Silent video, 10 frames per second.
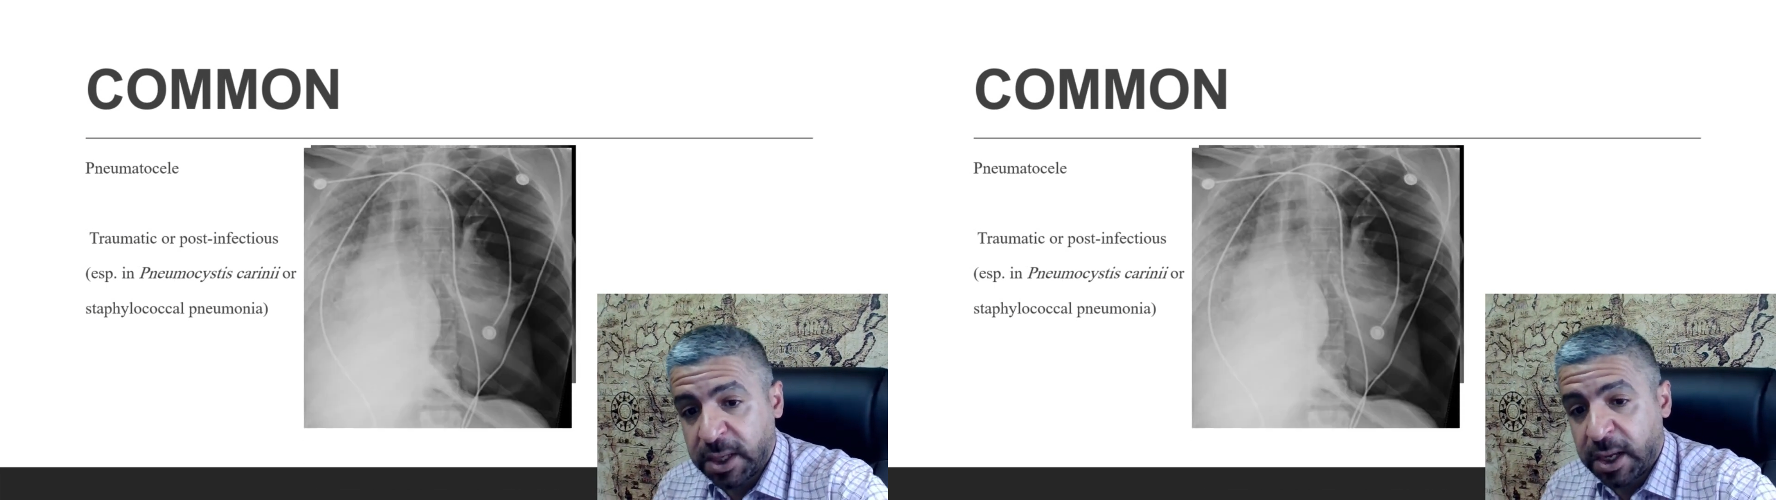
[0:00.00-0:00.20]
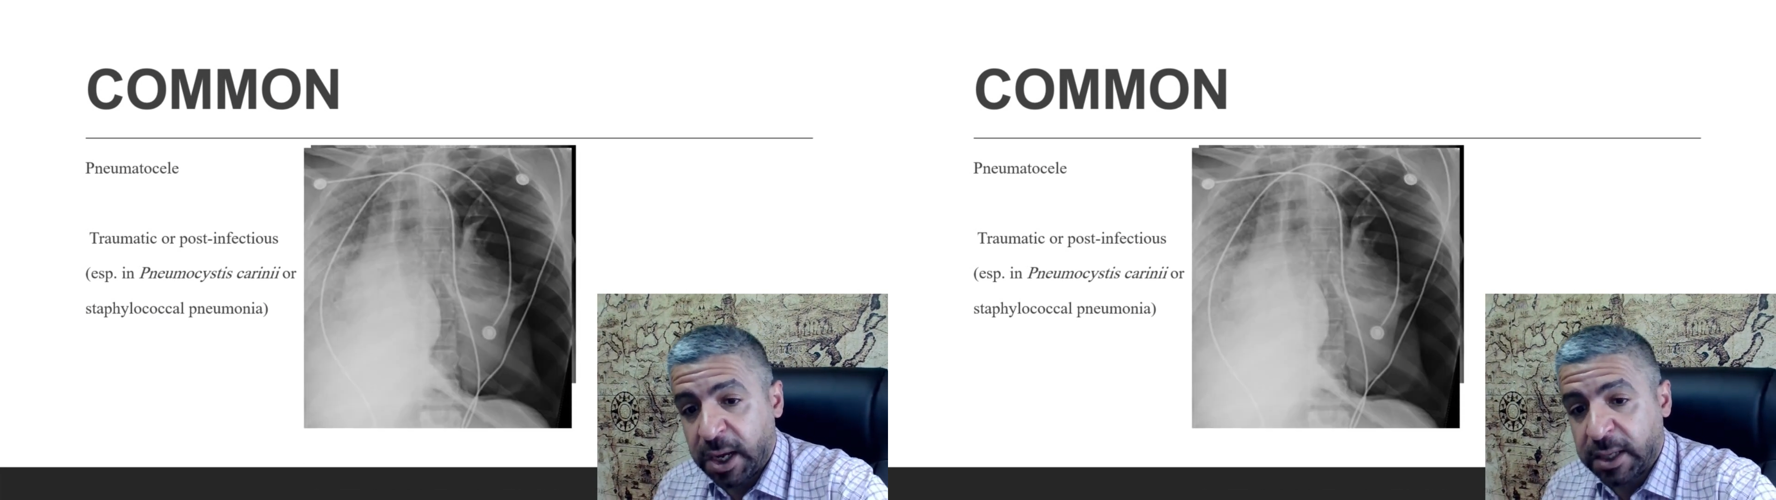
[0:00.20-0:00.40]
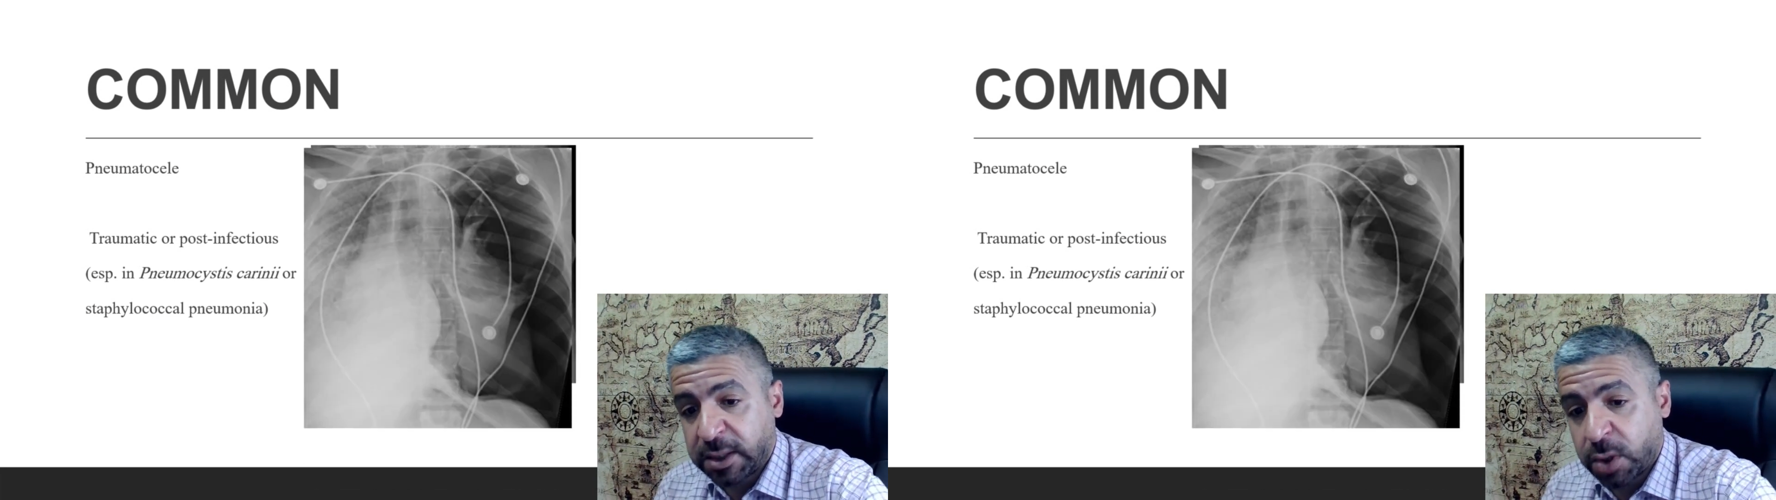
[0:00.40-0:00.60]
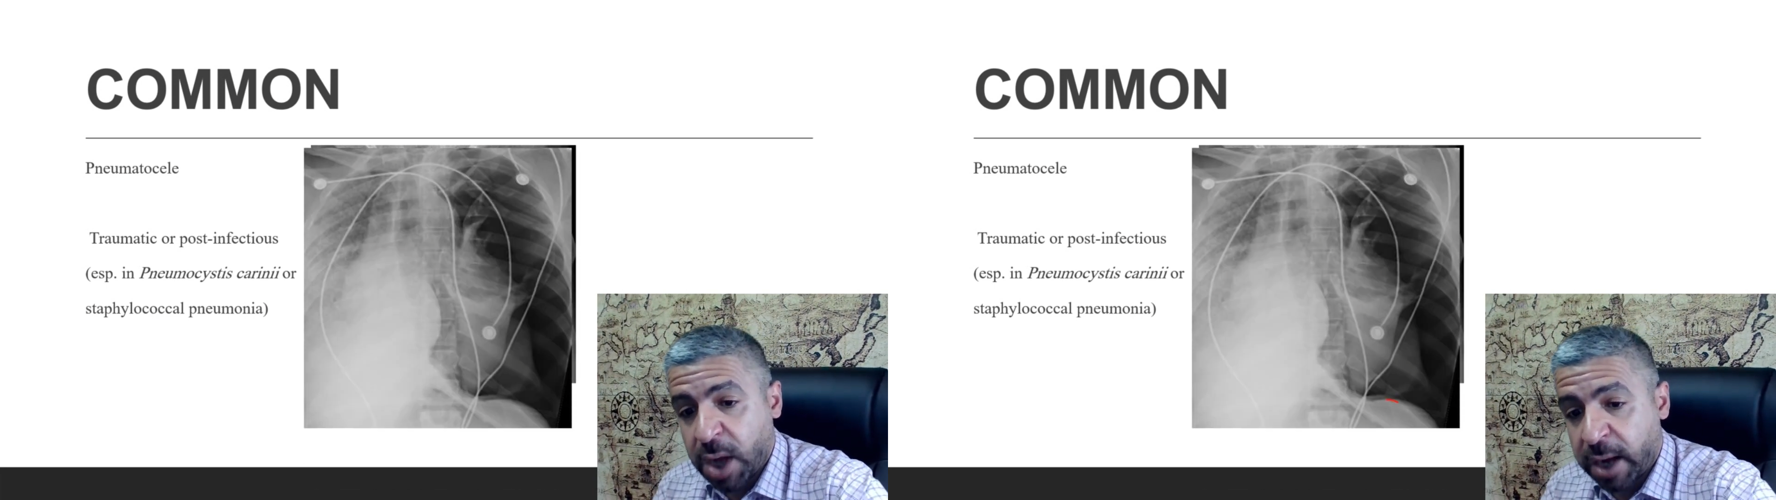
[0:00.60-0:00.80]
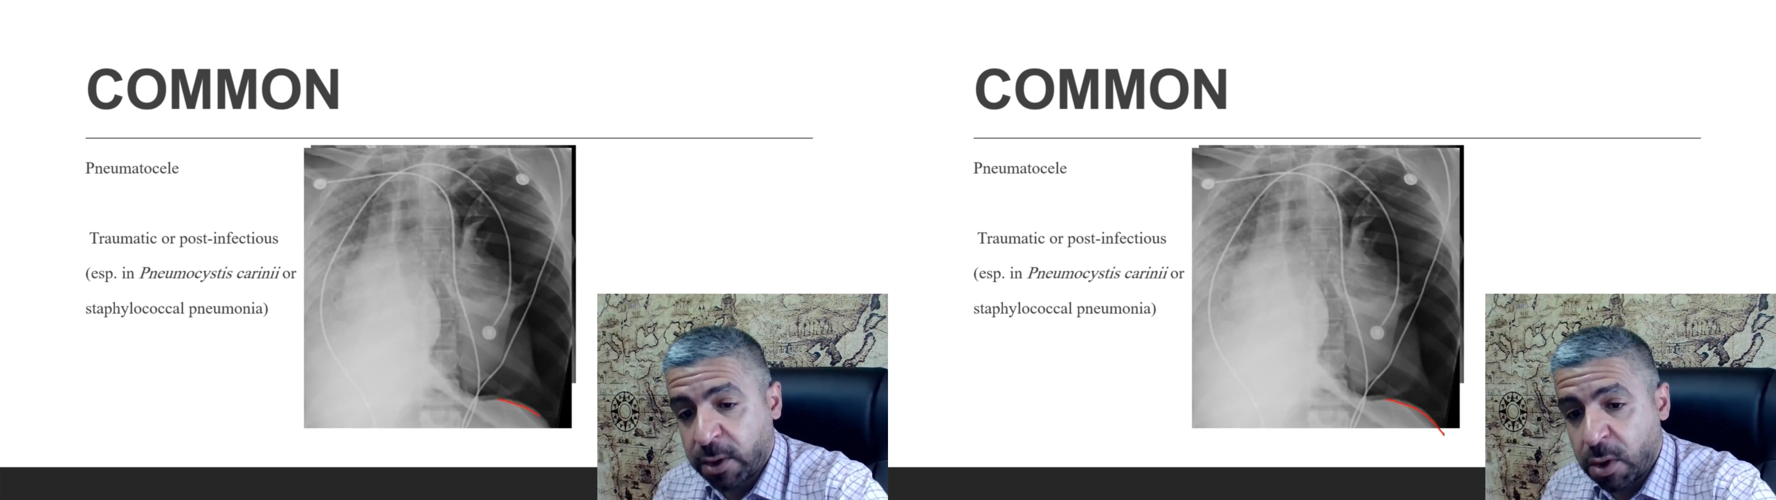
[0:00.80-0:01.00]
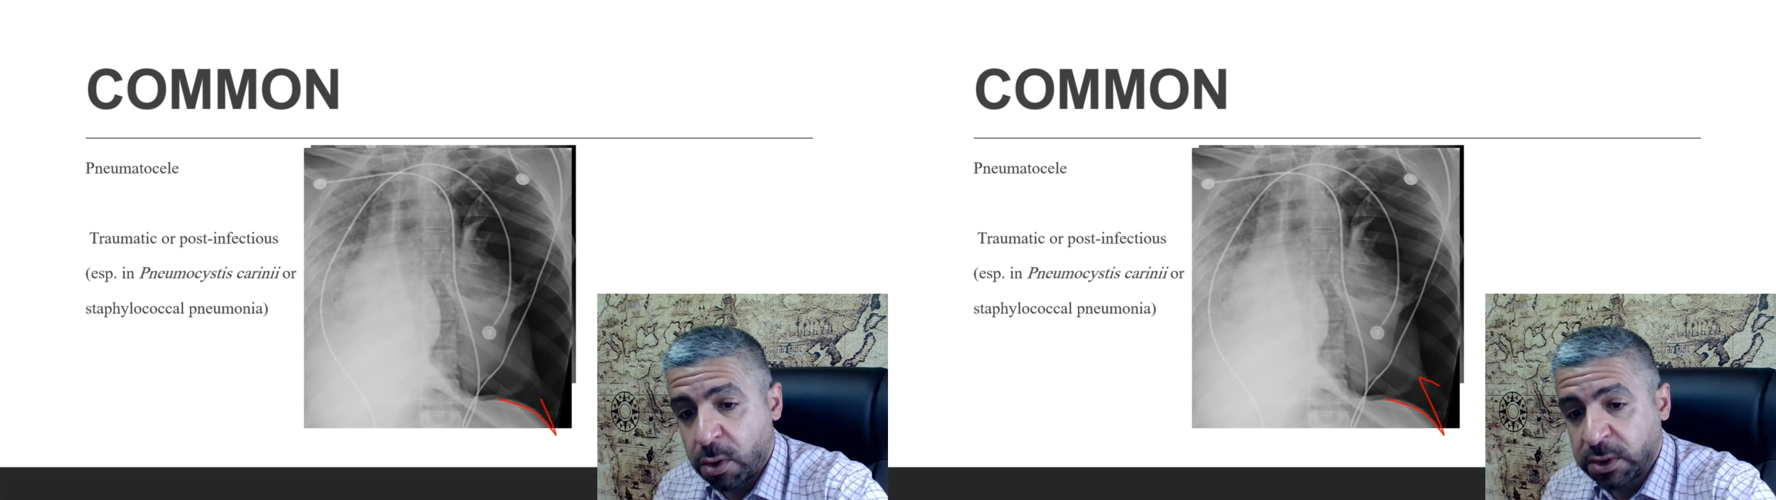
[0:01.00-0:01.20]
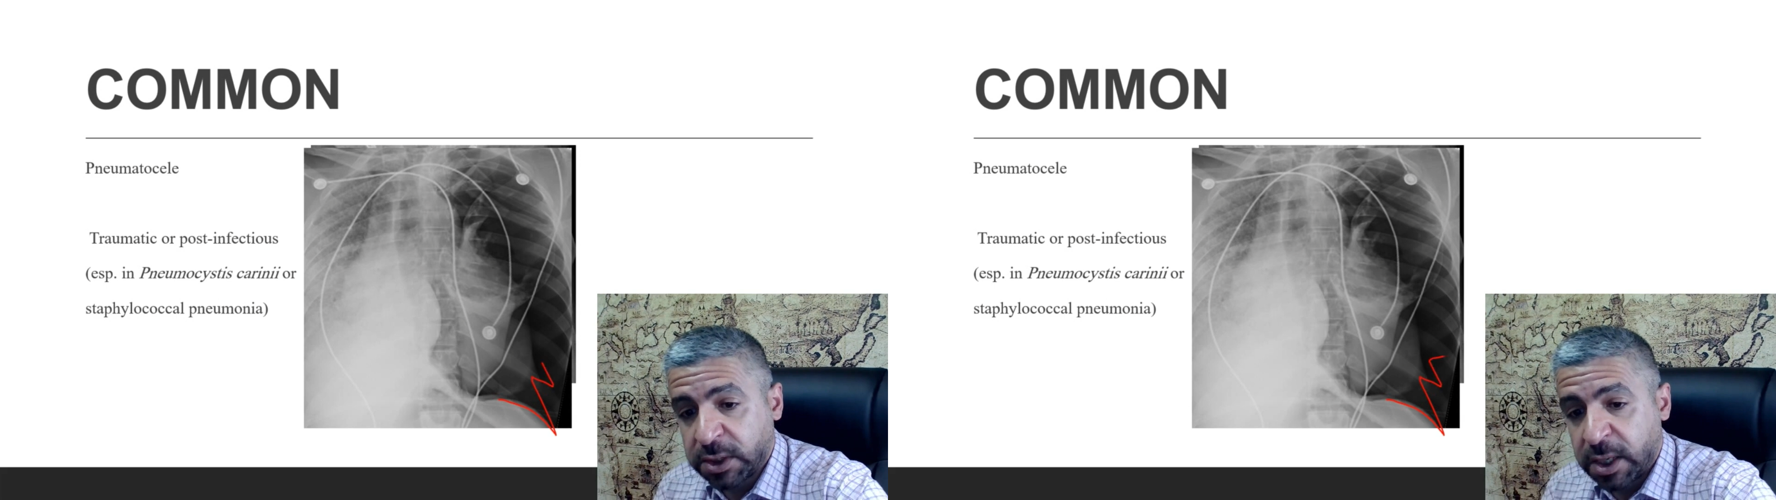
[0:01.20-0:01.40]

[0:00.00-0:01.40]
it can cause